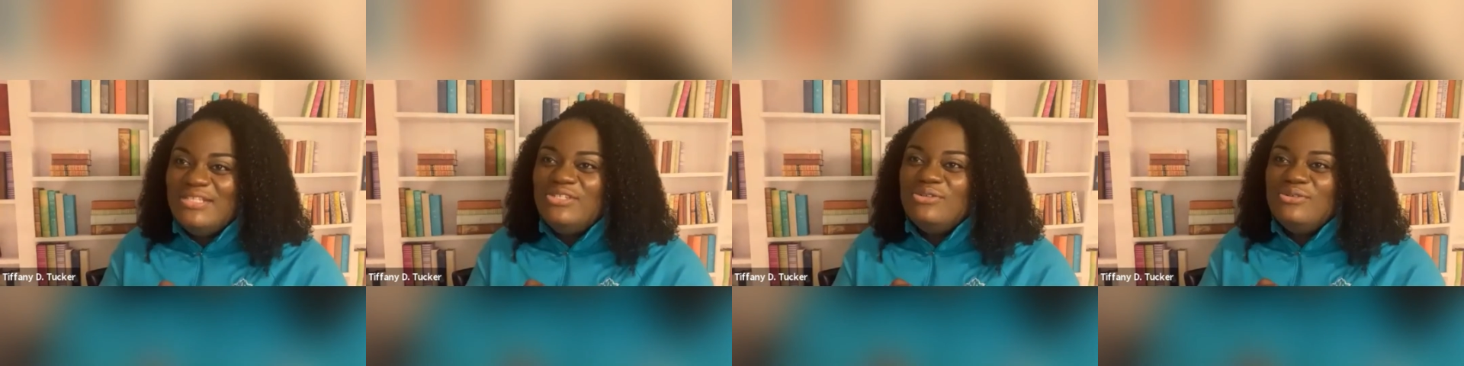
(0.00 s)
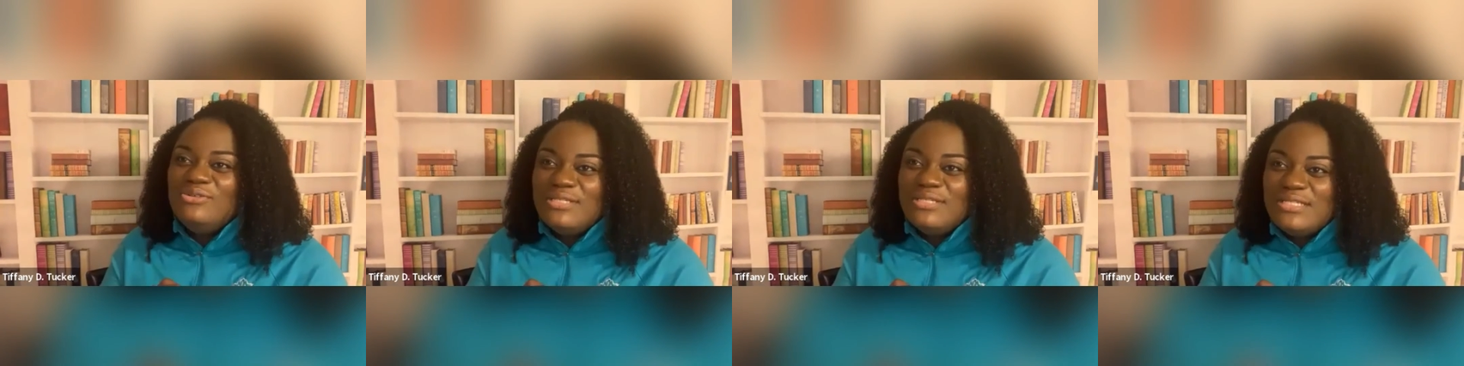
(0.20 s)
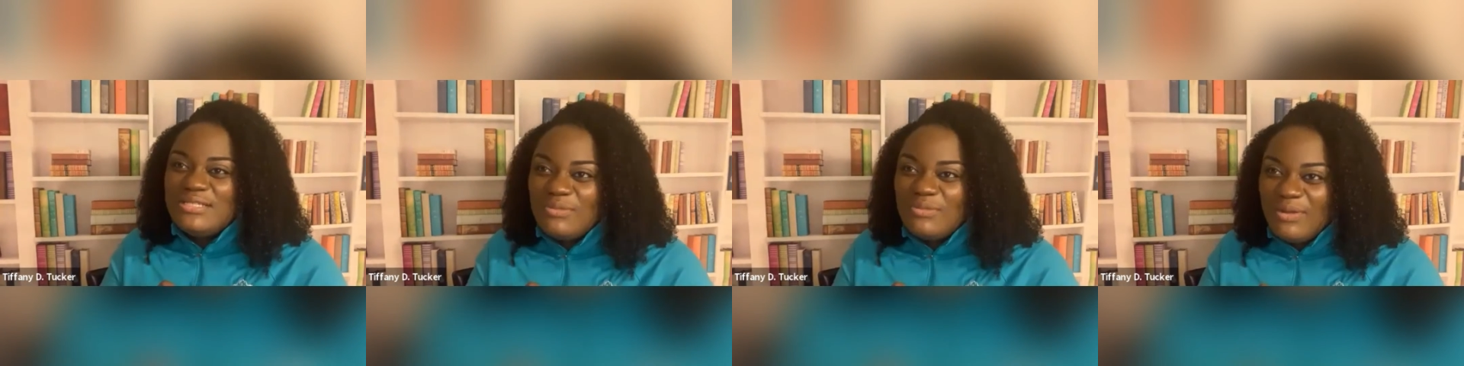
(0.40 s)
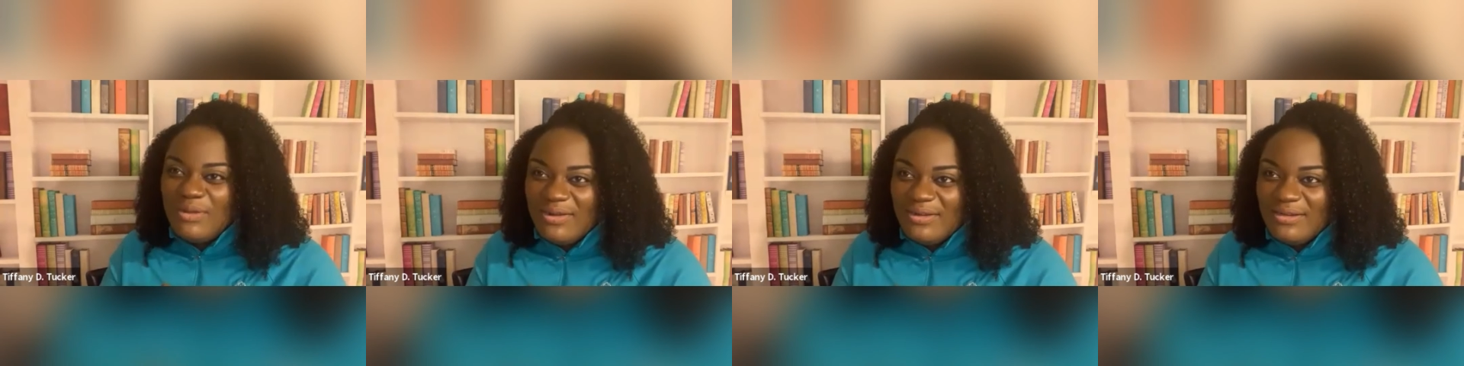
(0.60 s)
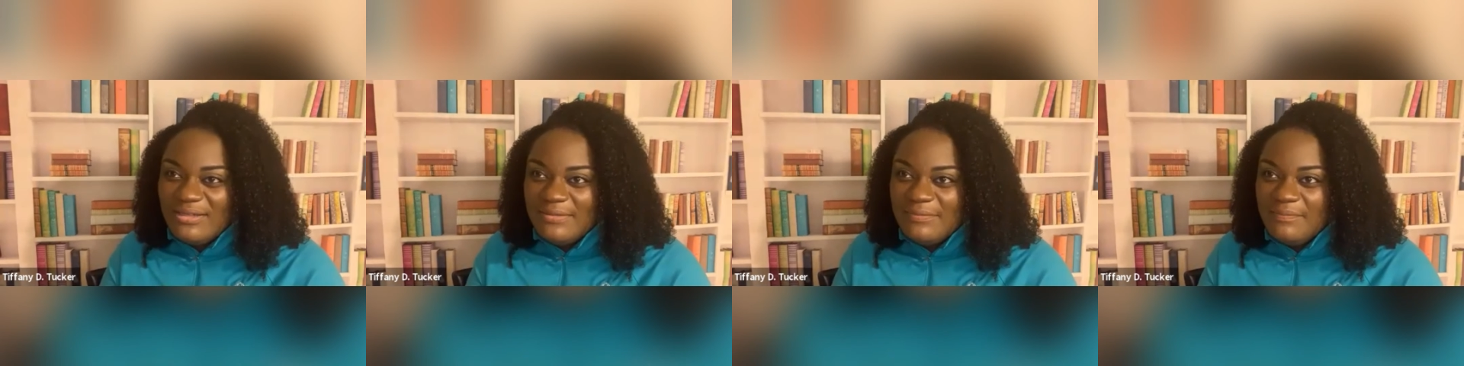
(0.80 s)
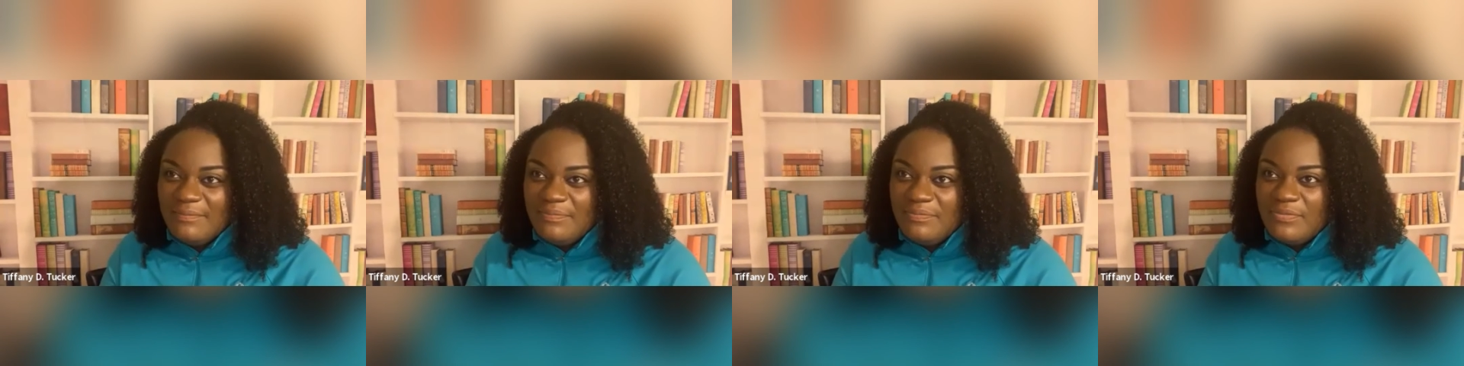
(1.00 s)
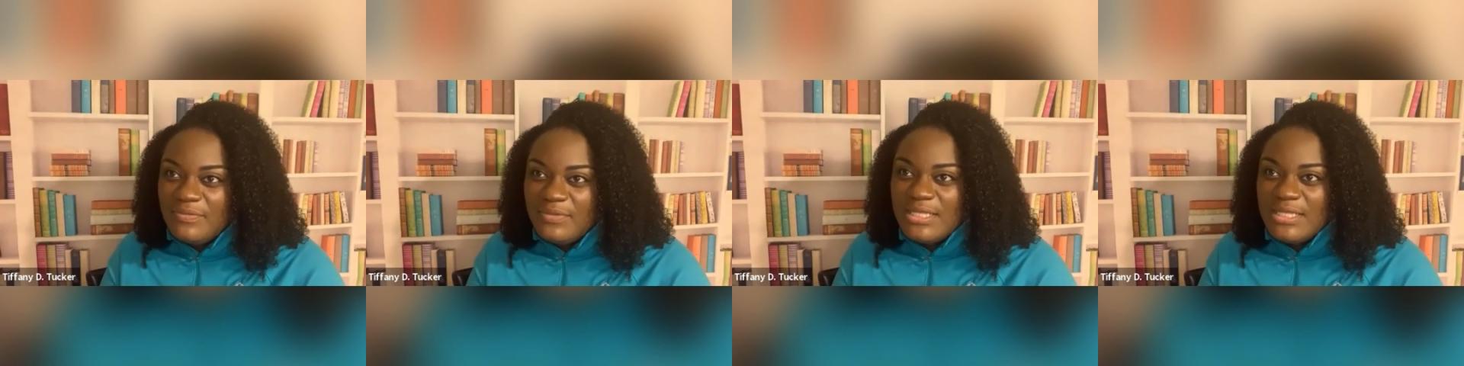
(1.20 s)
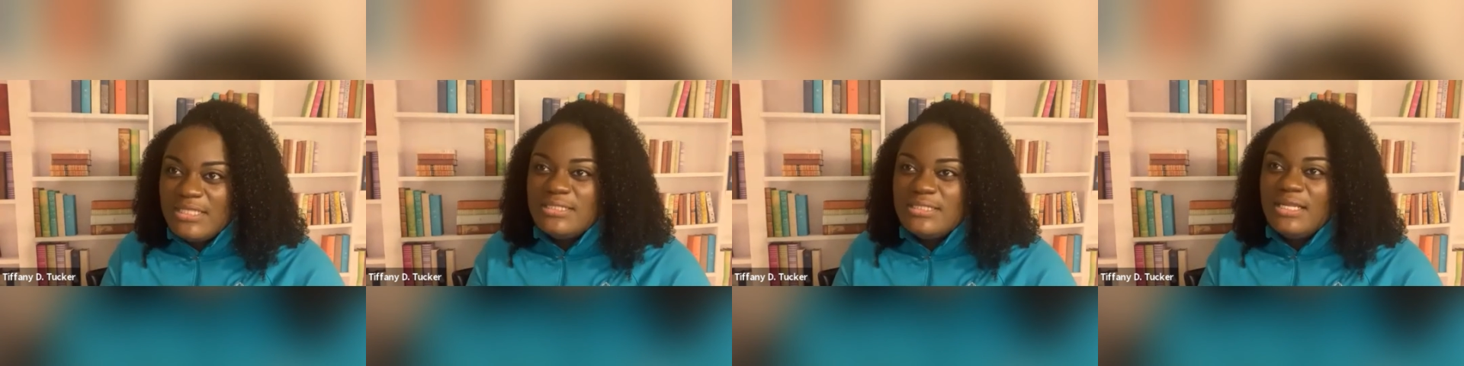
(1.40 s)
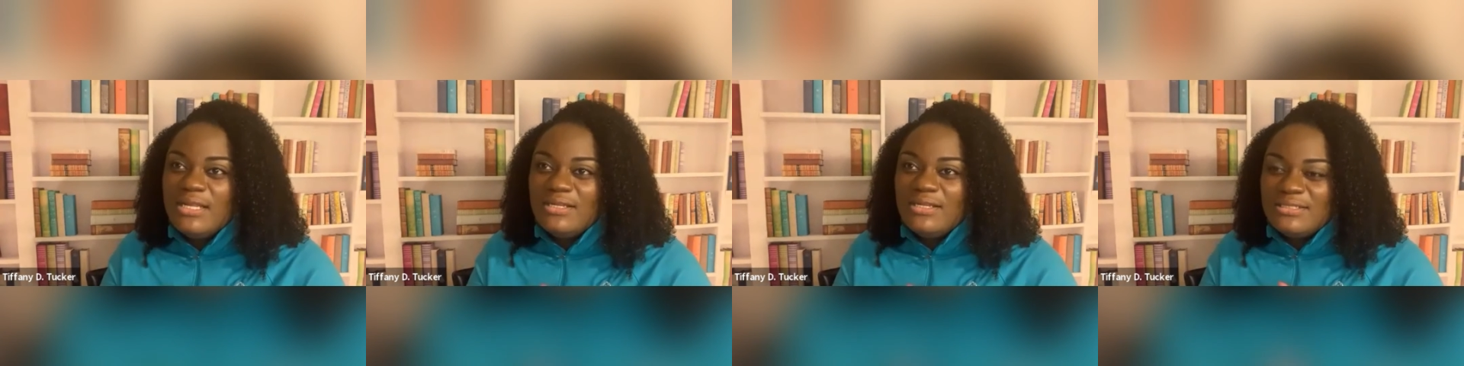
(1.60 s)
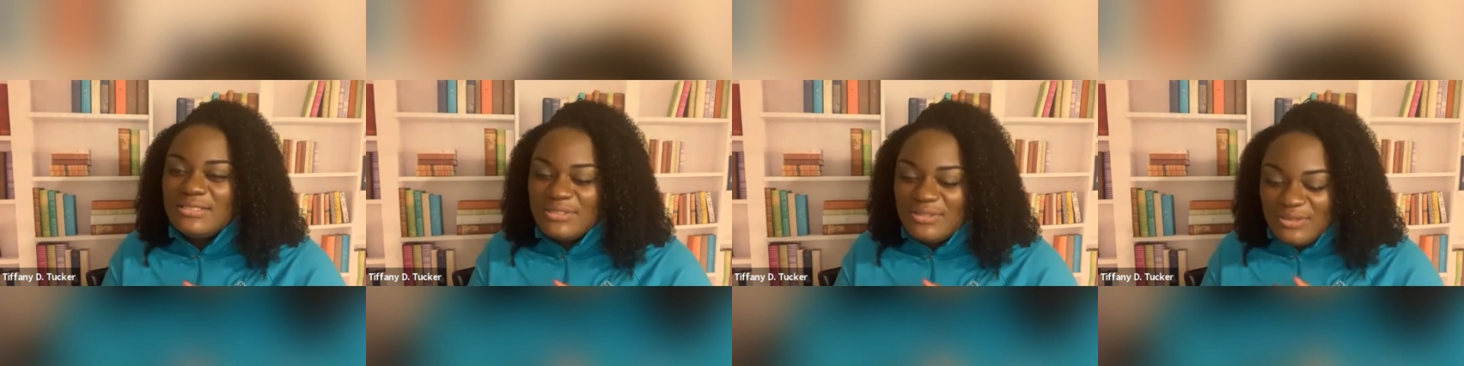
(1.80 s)
Do this work, because
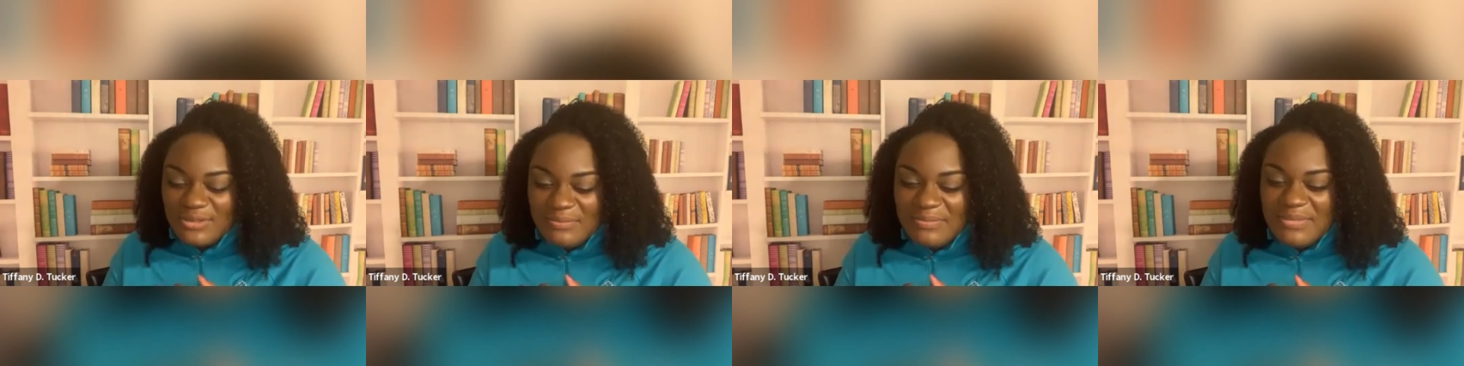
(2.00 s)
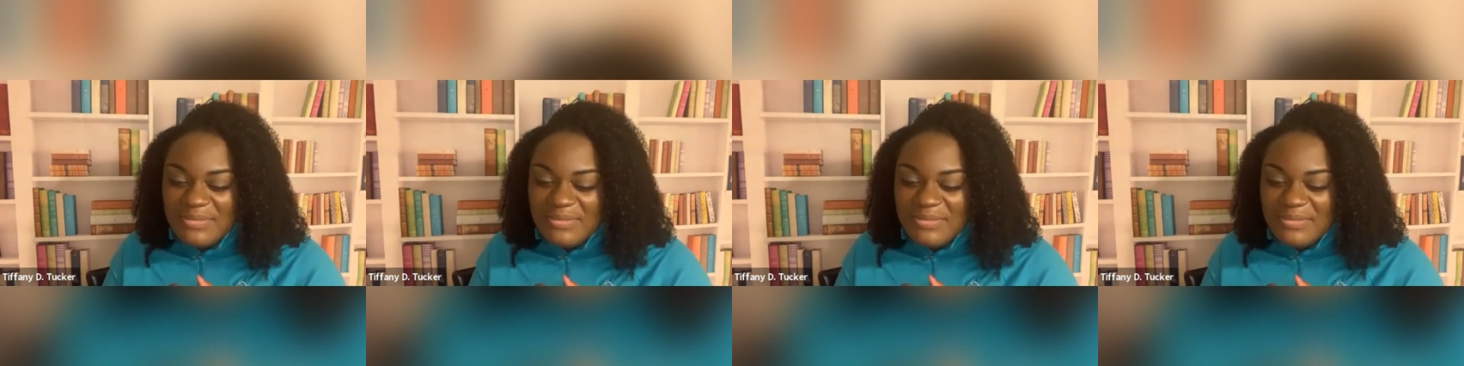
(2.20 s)
there's going to